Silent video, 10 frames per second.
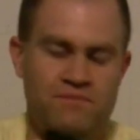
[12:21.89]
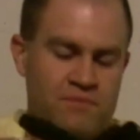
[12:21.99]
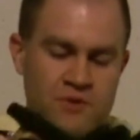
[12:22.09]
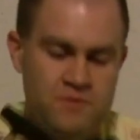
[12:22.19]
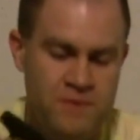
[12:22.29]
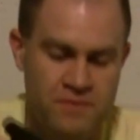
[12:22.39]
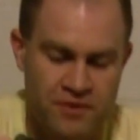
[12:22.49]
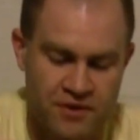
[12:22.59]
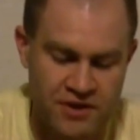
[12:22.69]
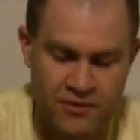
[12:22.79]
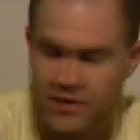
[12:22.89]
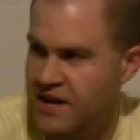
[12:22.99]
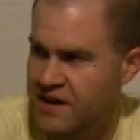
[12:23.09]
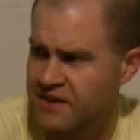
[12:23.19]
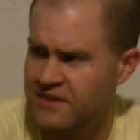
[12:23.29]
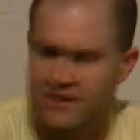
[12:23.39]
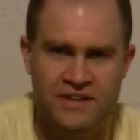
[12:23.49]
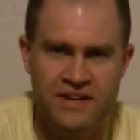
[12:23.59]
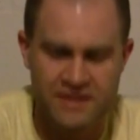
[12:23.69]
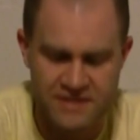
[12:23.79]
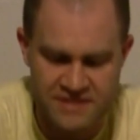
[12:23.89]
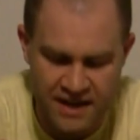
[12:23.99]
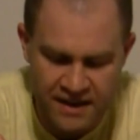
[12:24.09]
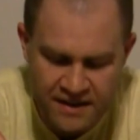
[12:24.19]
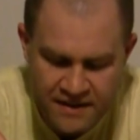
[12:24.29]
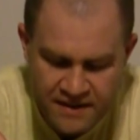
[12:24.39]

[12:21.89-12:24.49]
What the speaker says: most people are, you know, when they hear it, they're like, what the hell is that?